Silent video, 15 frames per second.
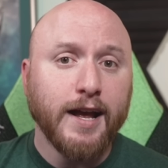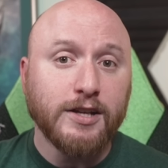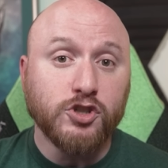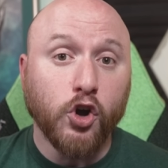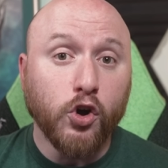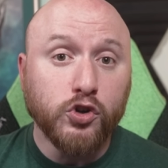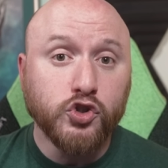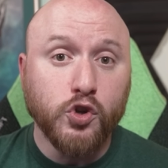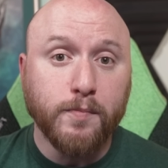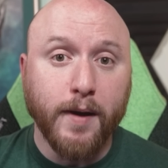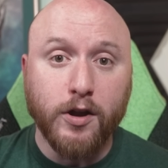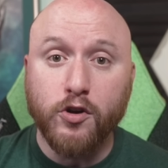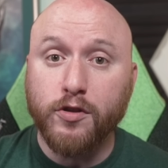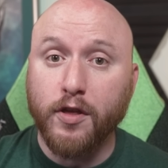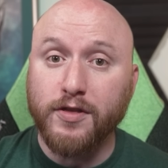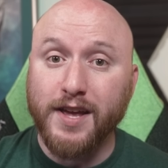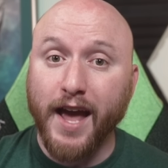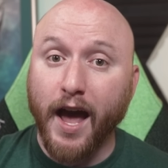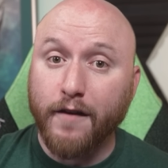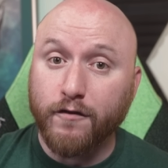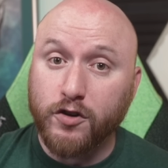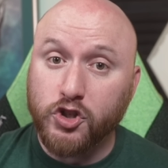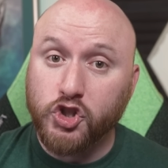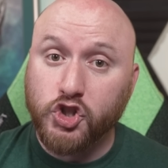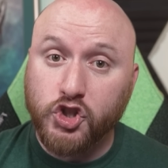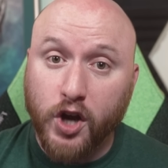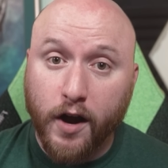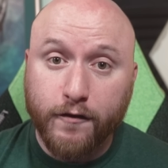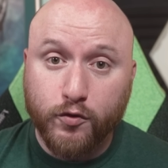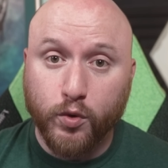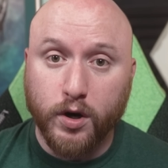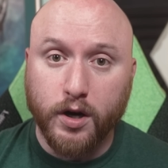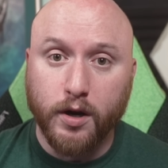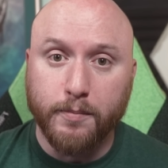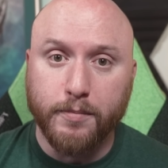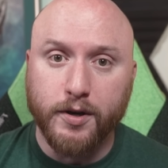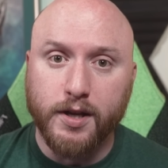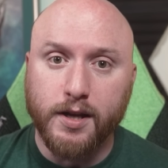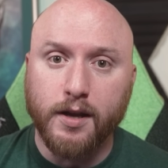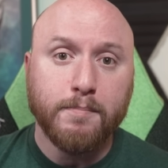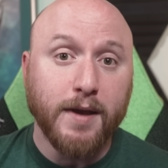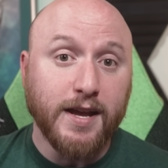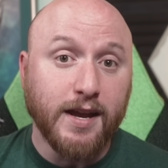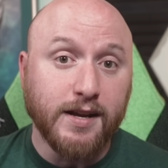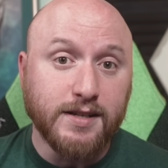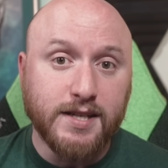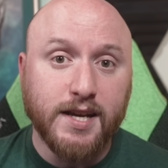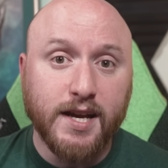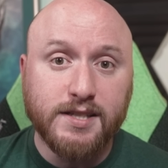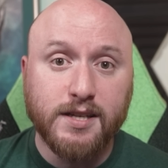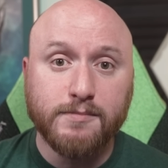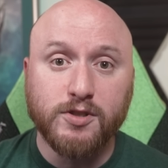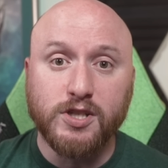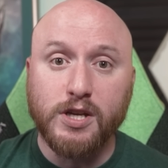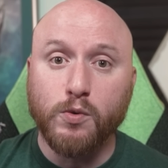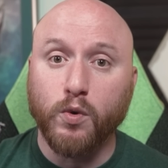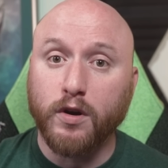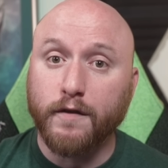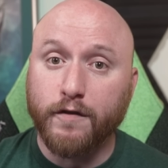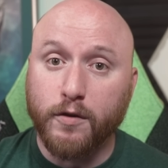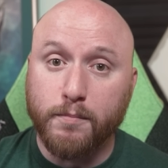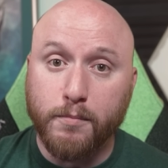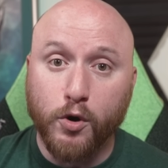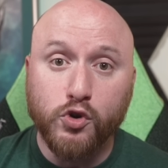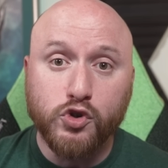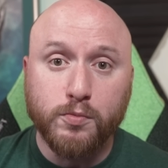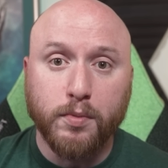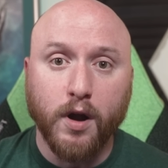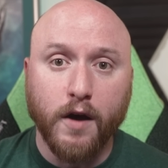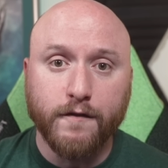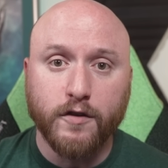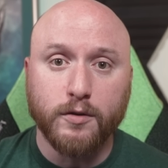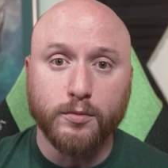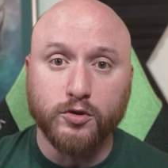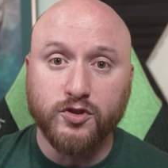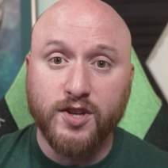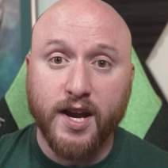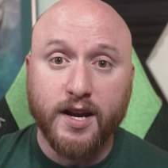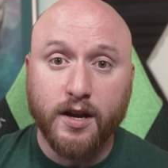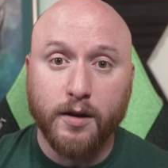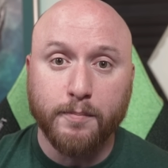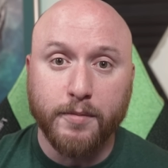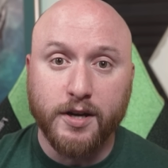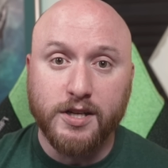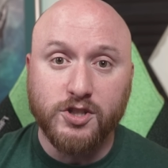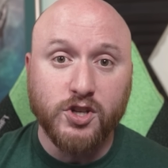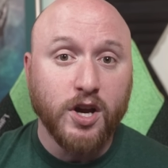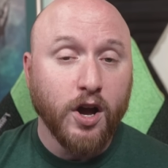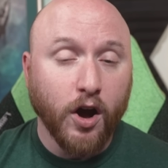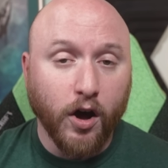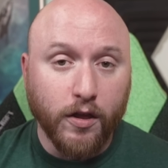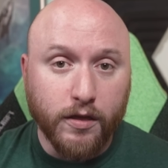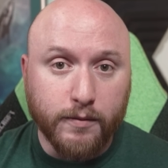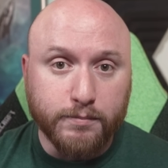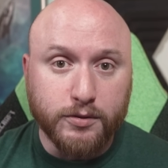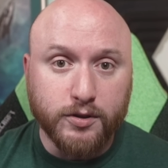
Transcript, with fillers: It's also better than the average software company, making TSMC one of the most profitable tech companies on the